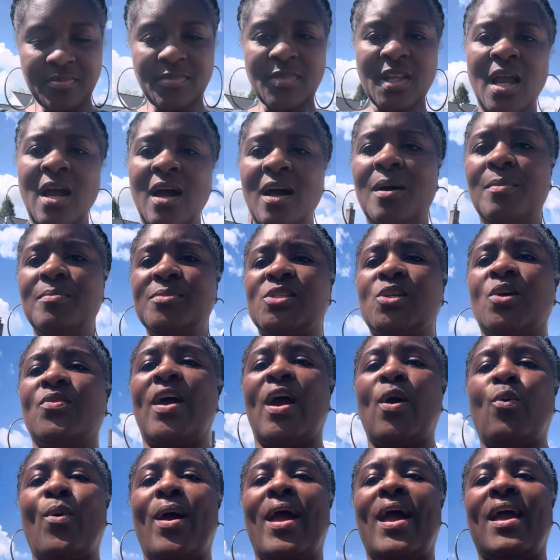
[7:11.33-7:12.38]
so
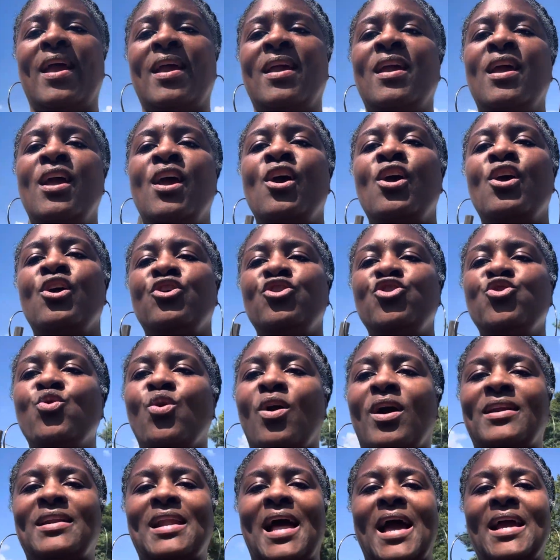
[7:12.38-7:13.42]
that way you
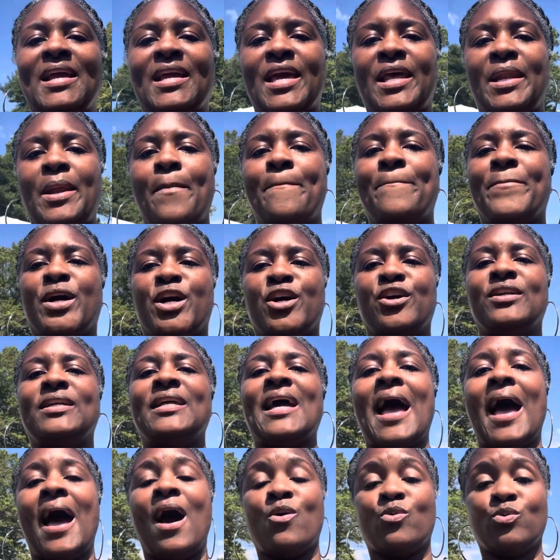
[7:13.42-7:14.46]
are not getting burned
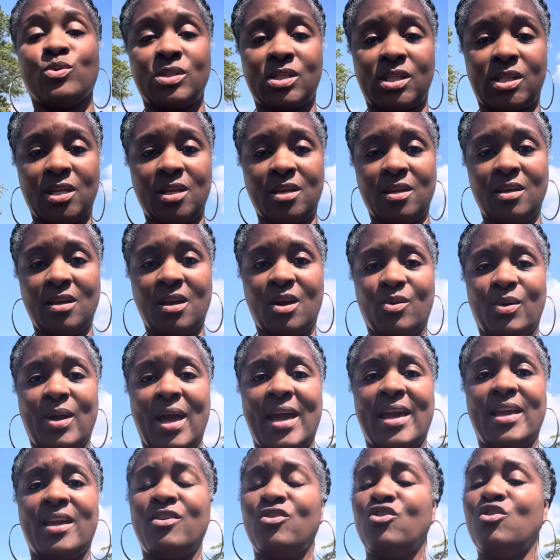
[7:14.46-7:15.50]
out,
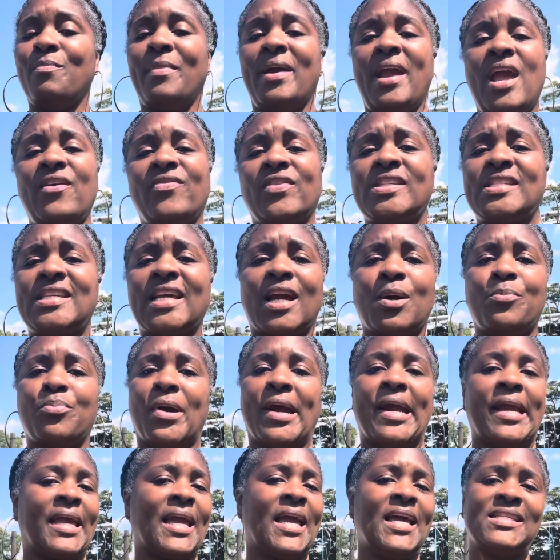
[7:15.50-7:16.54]
okay? You may have to take a
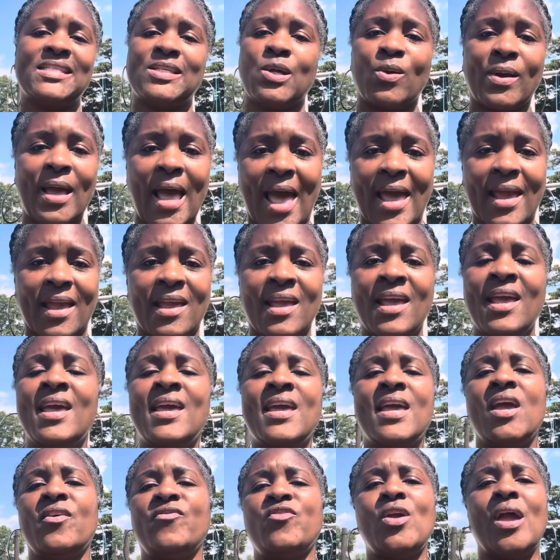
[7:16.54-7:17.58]
break. It's okay
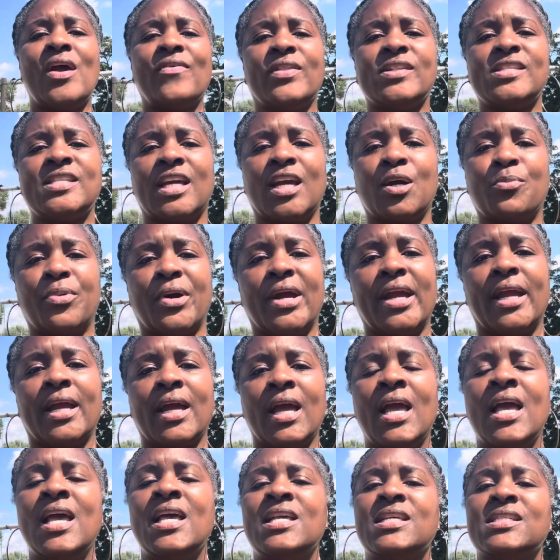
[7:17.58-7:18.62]
if you have to take a break.
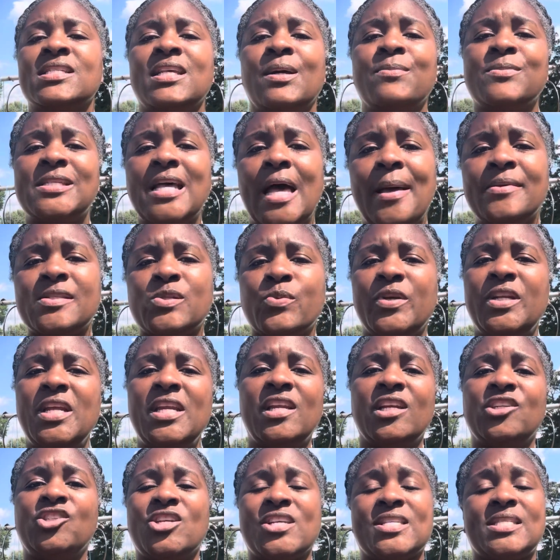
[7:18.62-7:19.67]
Sometimes we need
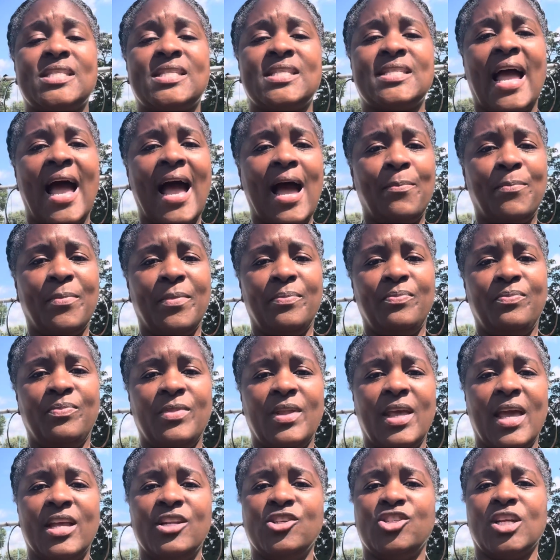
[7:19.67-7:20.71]
to just stop
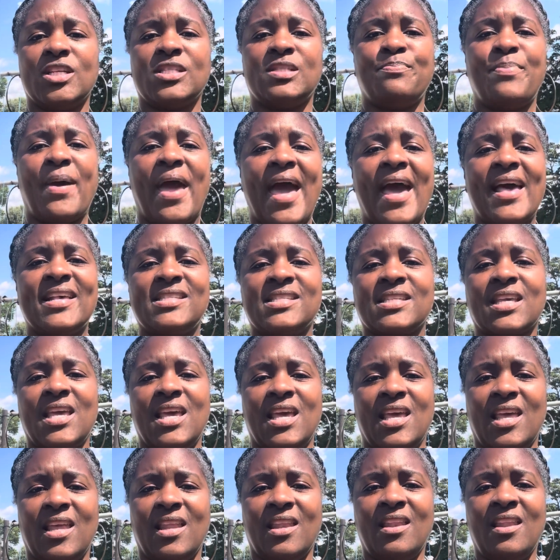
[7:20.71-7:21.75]
and just bask
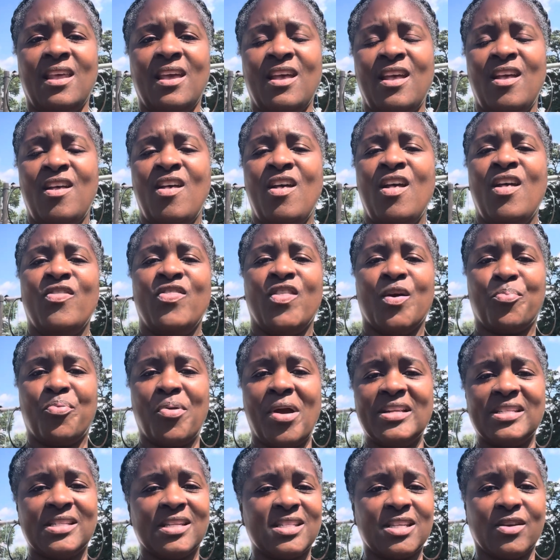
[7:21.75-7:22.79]
in the
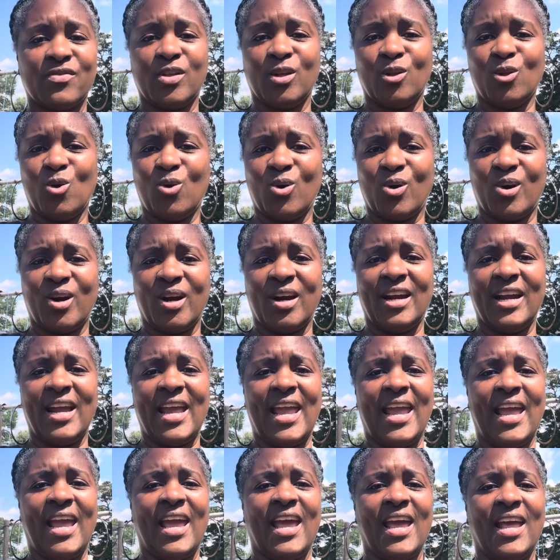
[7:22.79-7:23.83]
presence of the Lord
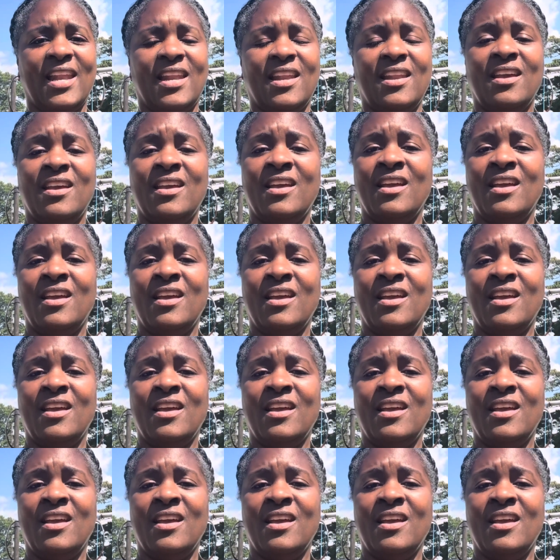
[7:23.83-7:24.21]
and